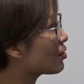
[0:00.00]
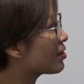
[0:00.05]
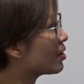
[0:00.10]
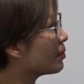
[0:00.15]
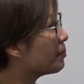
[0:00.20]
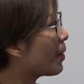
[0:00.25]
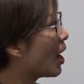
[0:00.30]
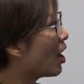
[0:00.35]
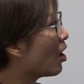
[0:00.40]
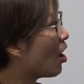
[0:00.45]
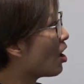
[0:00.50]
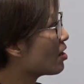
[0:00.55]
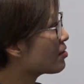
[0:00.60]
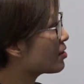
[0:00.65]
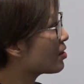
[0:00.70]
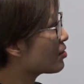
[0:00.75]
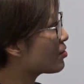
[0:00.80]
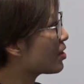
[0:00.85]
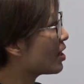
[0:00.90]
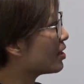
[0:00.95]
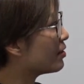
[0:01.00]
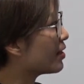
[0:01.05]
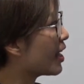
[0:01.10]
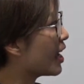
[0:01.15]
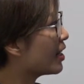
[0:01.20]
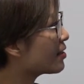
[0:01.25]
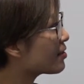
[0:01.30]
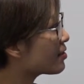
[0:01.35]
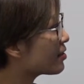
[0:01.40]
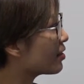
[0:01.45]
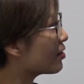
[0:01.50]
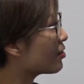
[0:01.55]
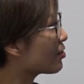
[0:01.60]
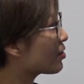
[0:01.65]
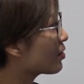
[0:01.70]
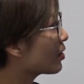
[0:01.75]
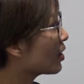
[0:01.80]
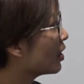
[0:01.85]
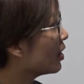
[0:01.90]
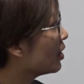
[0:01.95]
symbiosis analysis.